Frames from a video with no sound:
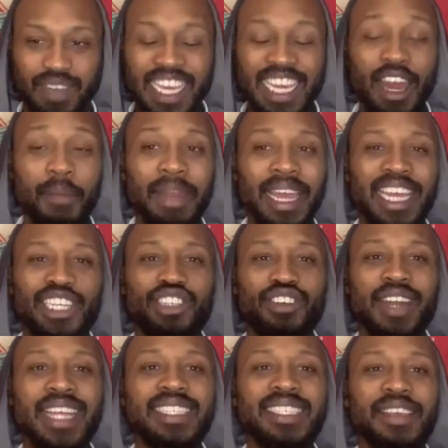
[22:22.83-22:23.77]
come like a
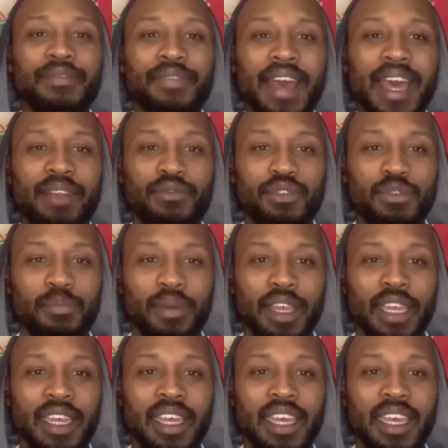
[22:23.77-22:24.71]
transit van, rude
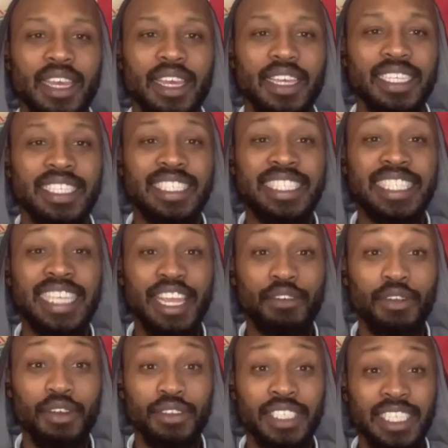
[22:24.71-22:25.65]
boy.
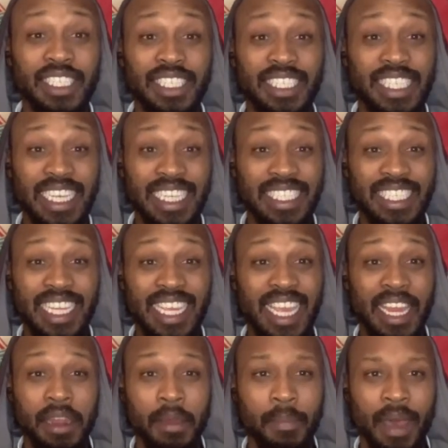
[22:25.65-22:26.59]
0 to
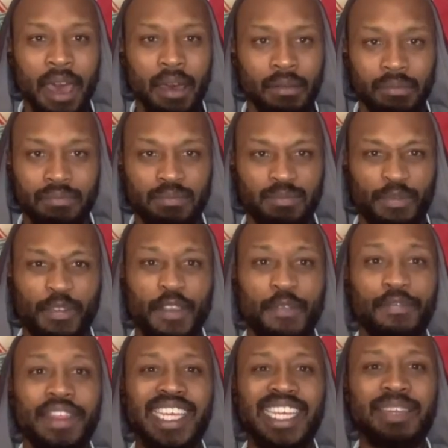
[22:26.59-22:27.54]
60 in about
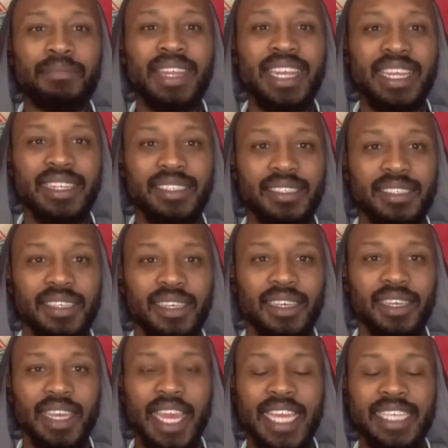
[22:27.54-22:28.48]
15 minutes.
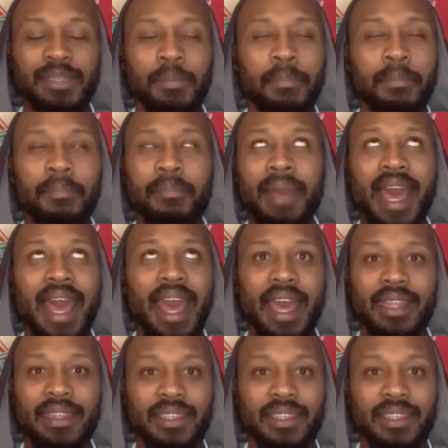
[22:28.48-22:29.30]
It's mad.